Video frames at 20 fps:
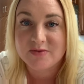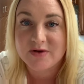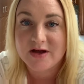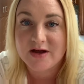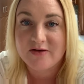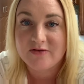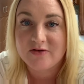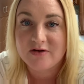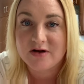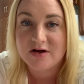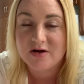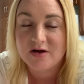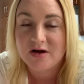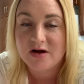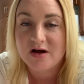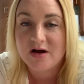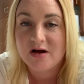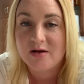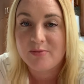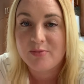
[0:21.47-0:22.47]
We have
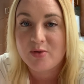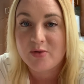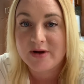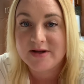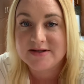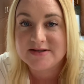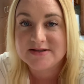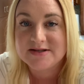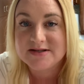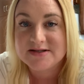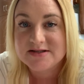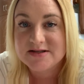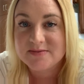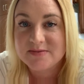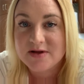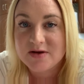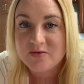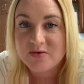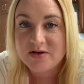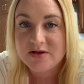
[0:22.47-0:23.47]
a point
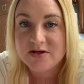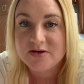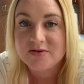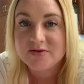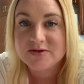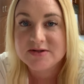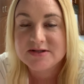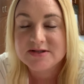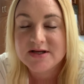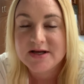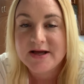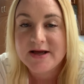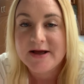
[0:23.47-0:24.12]
system that we use.